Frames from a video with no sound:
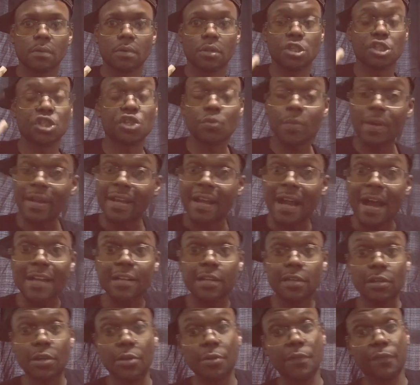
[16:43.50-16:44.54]
Because you ain't got
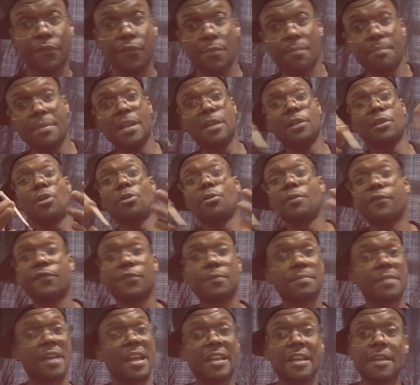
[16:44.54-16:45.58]
to learn it from me. Learn it
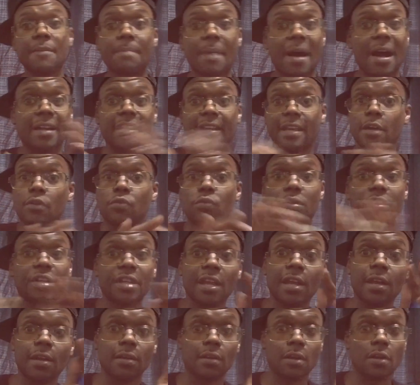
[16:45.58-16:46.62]
from anybody. I don't
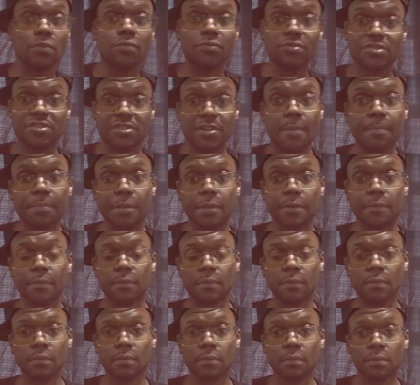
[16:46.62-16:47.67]
care. Learn something.
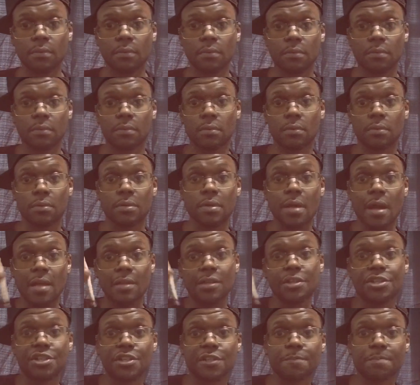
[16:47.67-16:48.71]

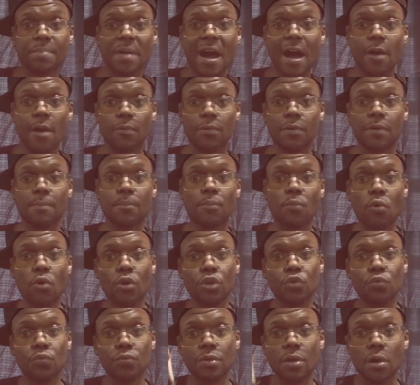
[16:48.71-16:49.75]
Knowledge is power. The more
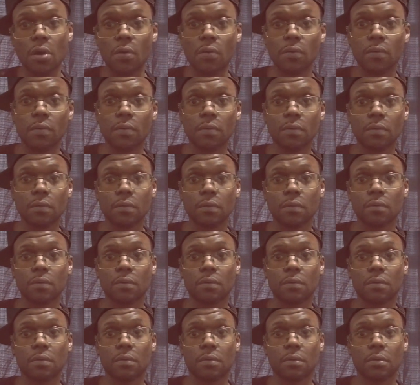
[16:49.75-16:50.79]
you know,
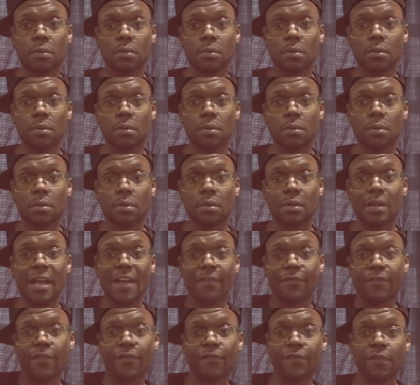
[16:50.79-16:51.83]

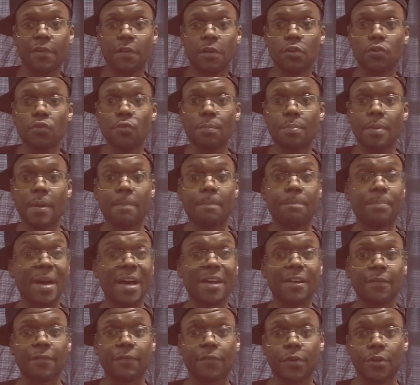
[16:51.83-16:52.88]
life will feel a little bit
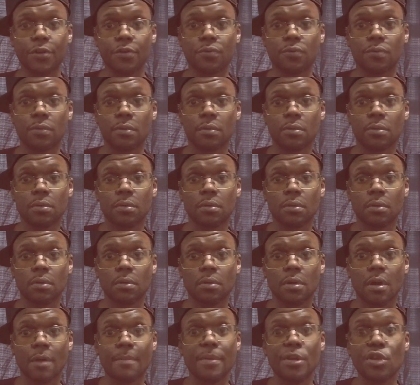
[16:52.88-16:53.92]
better for you.
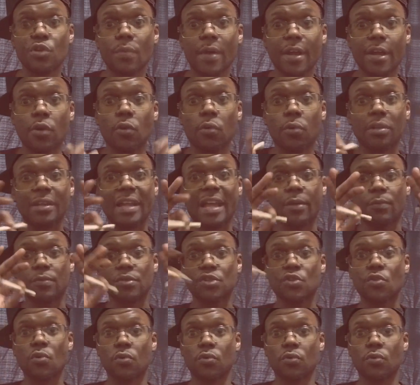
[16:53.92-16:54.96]
I mean, you ain't going to like
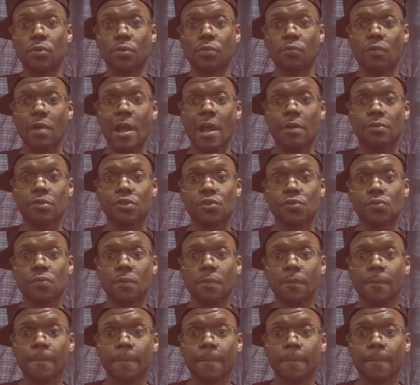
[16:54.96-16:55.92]
what's going on around you.